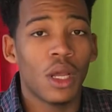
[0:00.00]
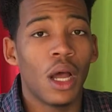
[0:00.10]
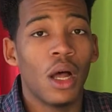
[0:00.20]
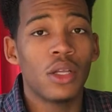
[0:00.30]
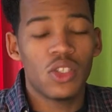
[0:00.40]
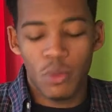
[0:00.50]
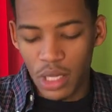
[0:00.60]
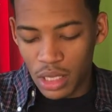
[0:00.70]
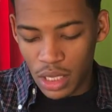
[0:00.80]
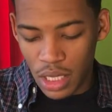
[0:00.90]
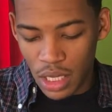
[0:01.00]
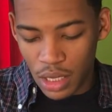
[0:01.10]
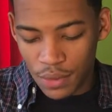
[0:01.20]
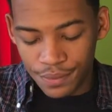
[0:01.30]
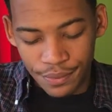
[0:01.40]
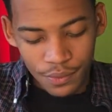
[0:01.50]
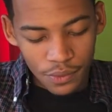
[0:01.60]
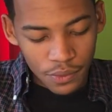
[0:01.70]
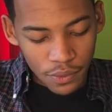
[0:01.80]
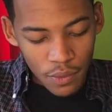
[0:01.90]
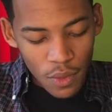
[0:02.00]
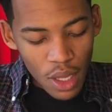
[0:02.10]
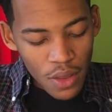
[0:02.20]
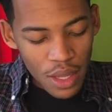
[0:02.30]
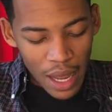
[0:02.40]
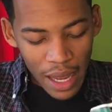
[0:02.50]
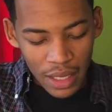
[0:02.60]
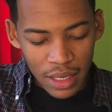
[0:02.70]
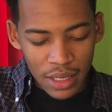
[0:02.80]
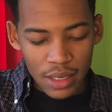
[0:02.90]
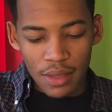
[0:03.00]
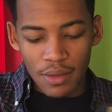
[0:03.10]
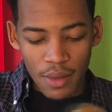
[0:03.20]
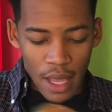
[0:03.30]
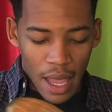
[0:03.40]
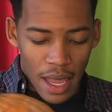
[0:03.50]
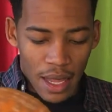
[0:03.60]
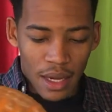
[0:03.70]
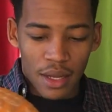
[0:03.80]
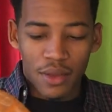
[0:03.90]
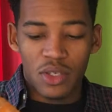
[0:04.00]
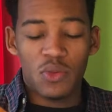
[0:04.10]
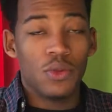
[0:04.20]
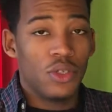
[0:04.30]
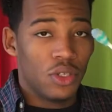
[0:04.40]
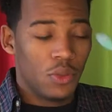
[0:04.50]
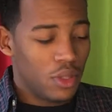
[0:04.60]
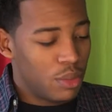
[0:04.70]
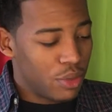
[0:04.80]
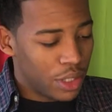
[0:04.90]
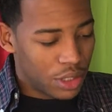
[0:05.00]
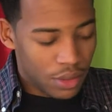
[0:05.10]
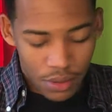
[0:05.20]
I'll also be cleaning the eyelets and the swooshes with the brush.